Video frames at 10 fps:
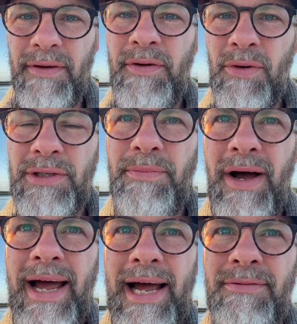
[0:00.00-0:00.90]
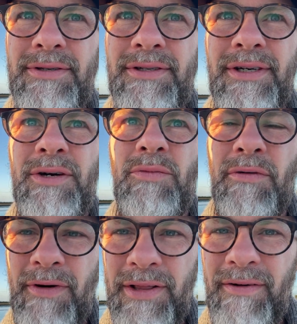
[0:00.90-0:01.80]
If you want to buy a house,
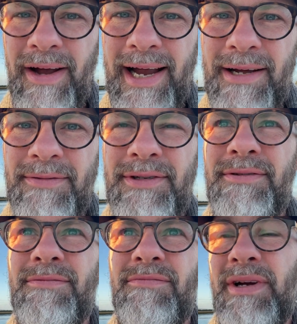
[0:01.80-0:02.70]
we'll find the right house.